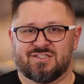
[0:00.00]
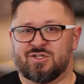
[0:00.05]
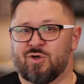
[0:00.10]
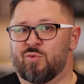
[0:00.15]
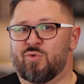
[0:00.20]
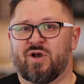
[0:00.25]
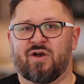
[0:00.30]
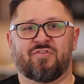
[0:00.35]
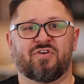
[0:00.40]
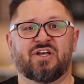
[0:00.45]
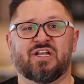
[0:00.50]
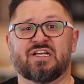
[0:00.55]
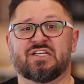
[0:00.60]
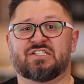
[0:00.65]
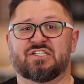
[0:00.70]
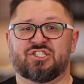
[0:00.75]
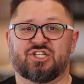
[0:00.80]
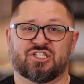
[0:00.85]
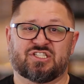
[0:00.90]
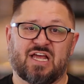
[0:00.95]
So whatever it
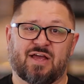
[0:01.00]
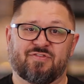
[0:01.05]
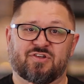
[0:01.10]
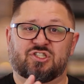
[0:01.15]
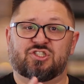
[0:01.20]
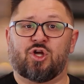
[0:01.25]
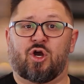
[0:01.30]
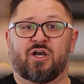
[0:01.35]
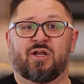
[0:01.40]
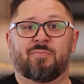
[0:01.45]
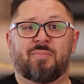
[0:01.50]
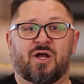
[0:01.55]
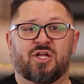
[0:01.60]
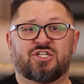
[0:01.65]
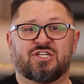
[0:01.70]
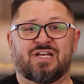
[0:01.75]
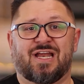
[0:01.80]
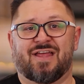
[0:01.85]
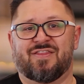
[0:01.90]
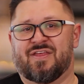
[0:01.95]
is, just have a starting
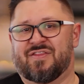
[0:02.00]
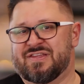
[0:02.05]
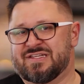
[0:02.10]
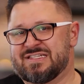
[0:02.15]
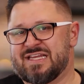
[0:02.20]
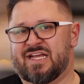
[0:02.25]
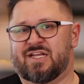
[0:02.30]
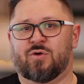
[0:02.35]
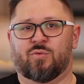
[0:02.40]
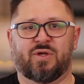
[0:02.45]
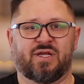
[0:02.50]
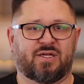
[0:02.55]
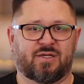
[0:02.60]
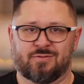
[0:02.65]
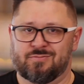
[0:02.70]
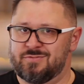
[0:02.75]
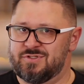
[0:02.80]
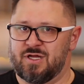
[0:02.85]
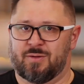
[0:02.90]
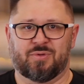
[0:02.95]
budget, and then the second
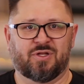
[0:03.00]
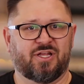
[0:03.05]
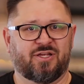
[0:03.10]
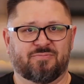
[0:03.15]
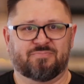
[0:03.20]
week, double